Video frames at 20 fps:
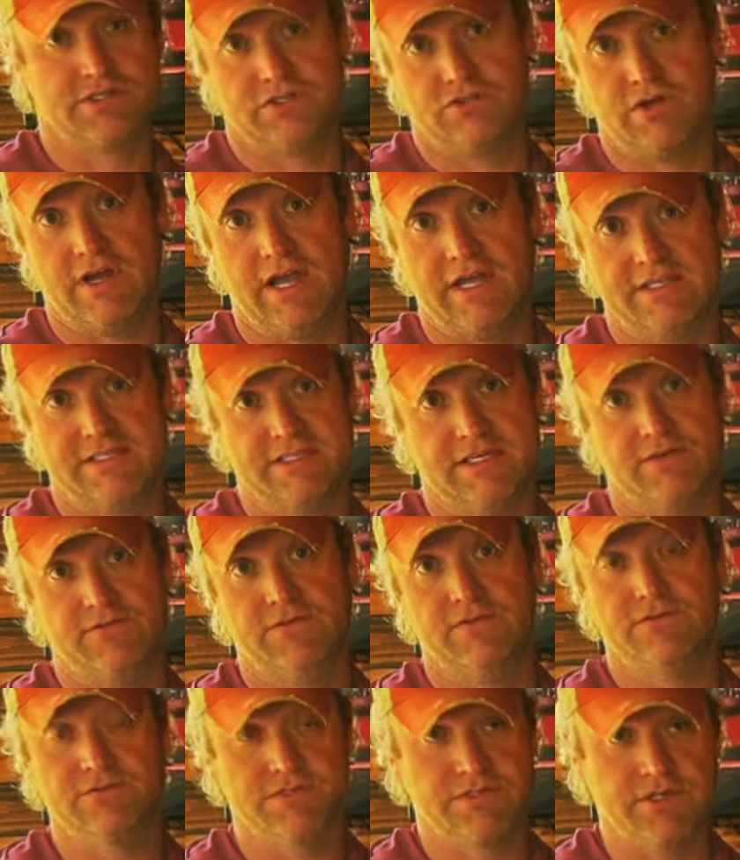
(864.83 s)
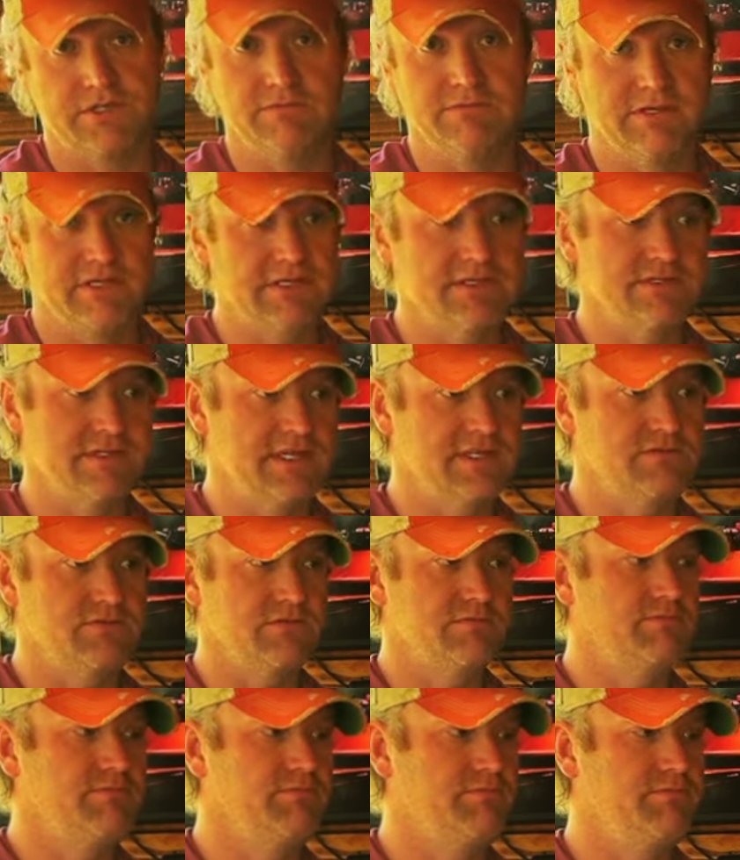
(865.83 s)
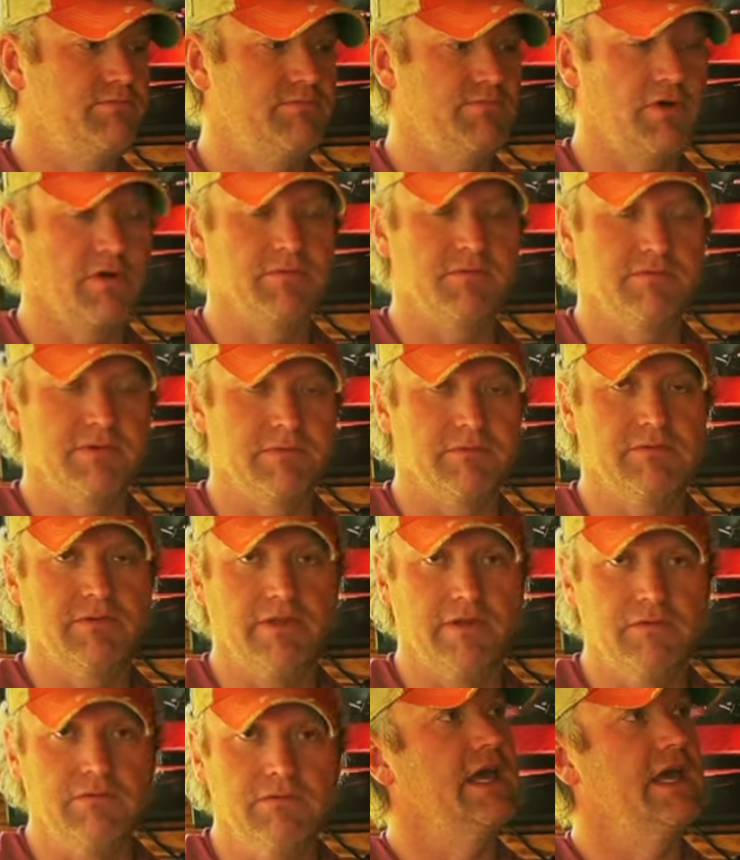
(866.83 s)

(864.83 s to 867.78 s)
to try and see if it was good because that's what bourbon people do.